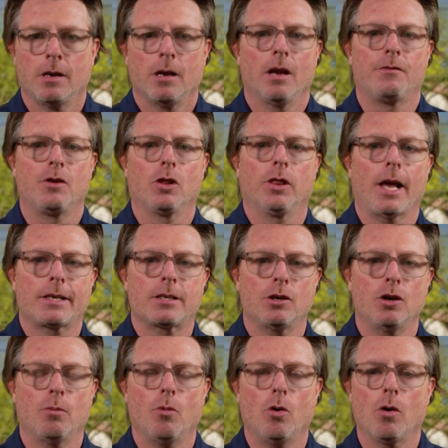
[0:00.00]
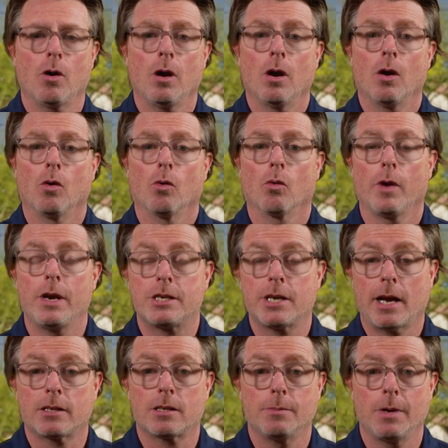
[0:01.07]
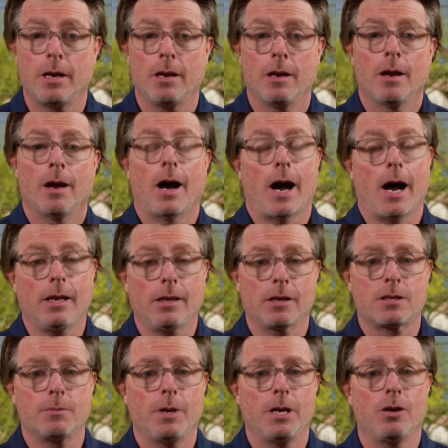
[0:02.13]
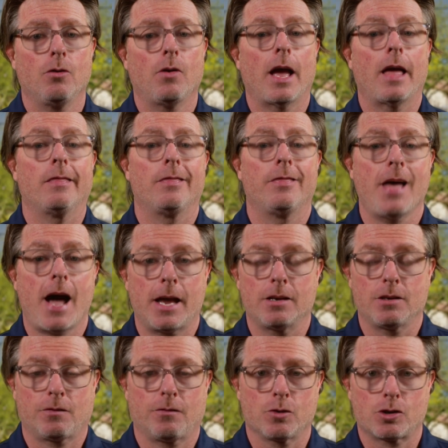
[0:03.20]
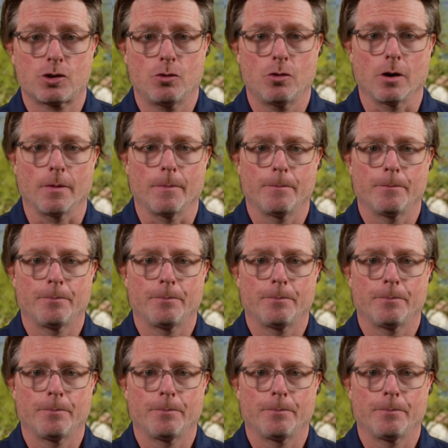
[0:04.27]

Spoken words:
If you'd like to know more, reach out to me. I'd like to meet you, and that is for sure.